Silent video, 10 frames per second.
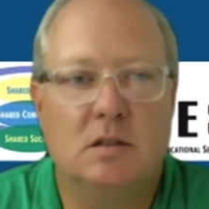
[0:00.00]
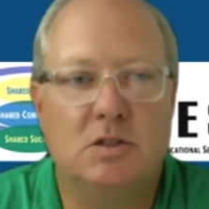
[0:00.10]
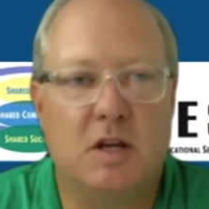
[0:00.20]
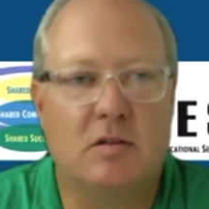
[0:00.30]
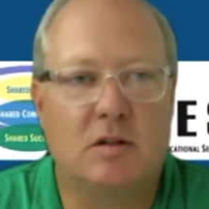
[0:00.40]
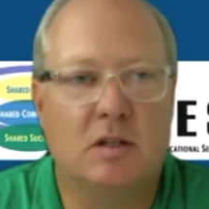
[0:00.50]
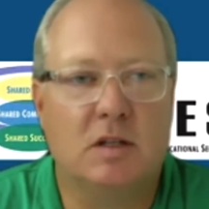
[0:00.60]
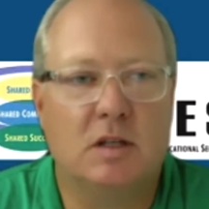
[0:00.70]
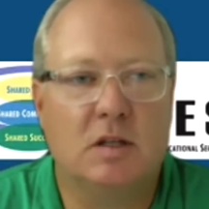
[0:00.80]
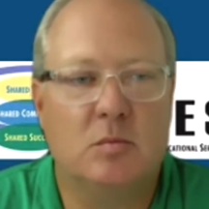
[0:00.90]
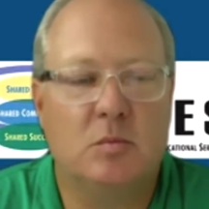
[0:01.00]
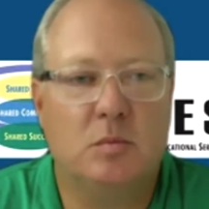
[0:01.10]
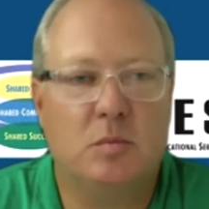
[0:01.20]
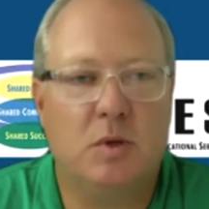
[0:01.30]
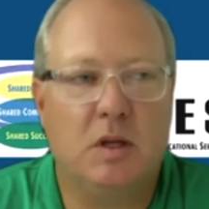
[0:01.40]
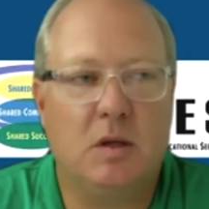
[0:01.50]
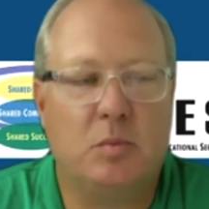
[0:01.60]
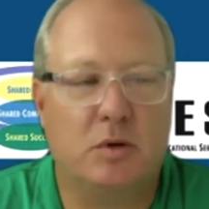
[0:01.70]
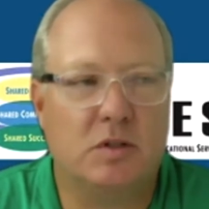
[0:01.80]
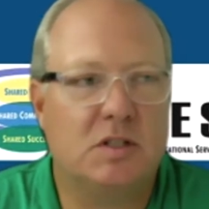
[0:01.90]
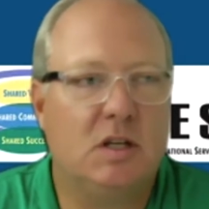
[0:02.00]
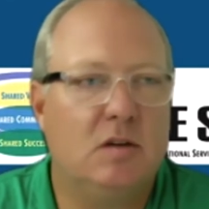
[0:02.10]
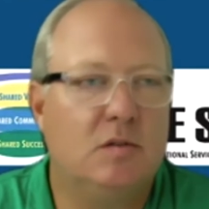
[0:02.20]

generally be perceived,